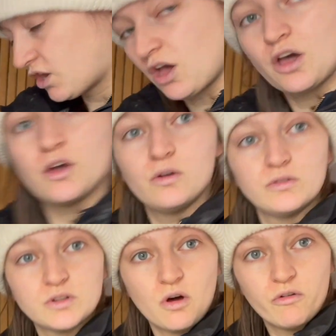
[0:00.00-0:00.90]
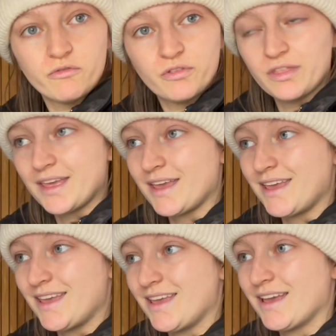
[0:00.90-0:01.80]
coat of
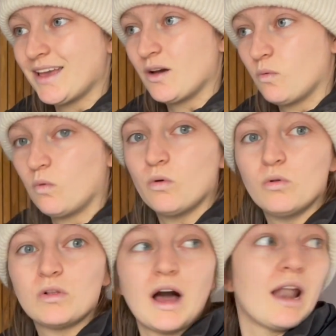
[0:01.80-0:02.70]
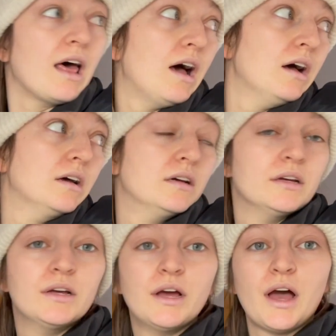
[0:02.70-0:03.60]
the wall colour
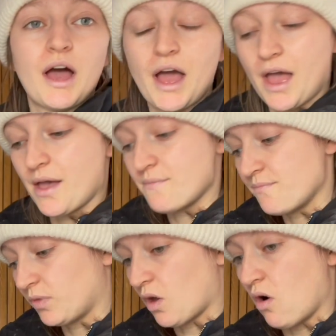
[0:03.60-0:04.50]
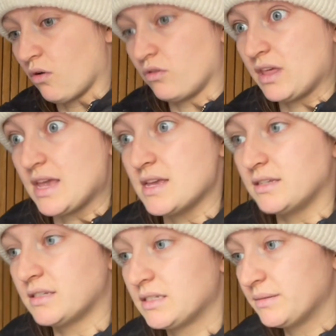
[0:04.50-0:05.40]
um, on
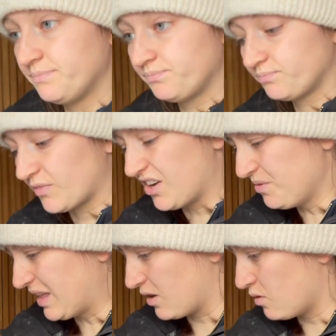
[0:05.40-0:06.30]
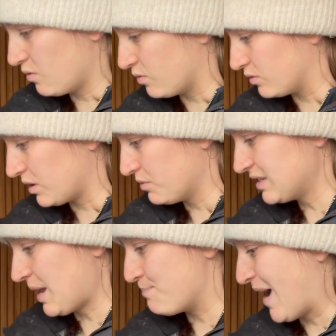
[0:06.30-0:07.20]
these I don't know what they're called. I want
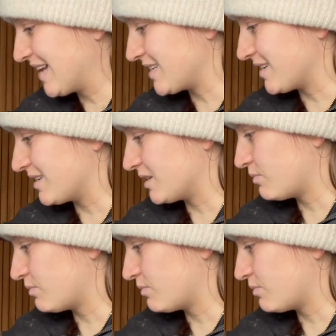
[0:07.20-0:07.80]
to say battens,